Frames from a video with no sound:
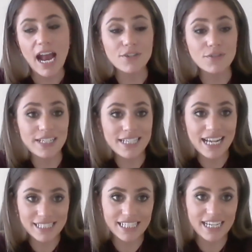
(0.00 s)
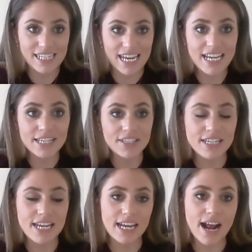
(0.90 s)
as fantastic as it is to
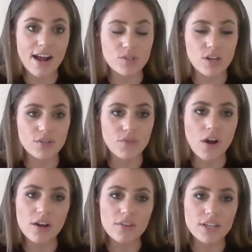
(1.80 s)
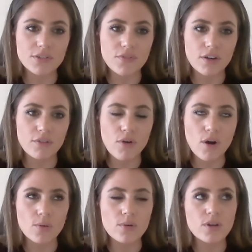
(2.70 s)
take an outside of IR35
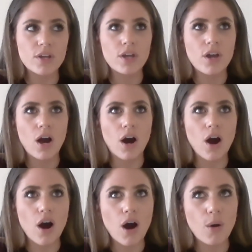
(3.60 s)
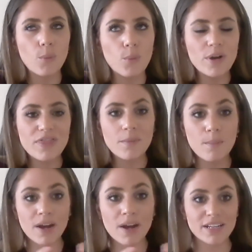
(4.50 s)
role, with the
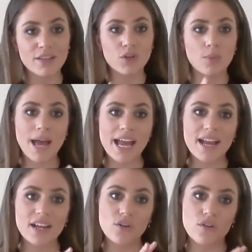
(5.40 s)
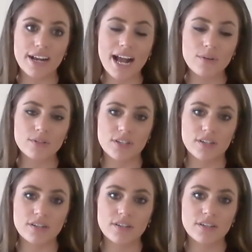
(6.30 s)
money that you're paying your
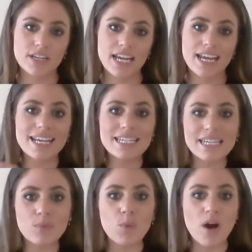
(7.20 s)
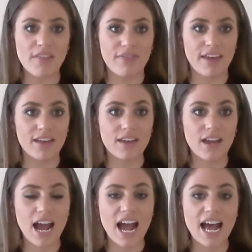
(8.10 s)
accountant, is it worth it?
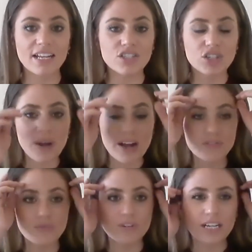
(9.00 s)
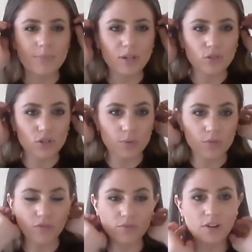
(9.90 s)
And you have to really be on top
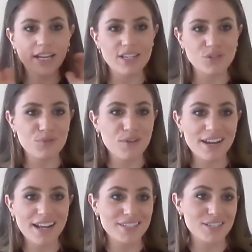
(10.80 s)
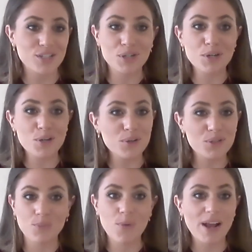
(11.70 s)
of, I guess, your finances
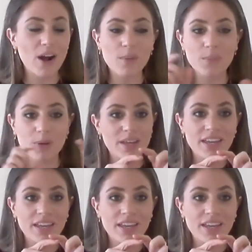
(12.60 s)
to weigh up,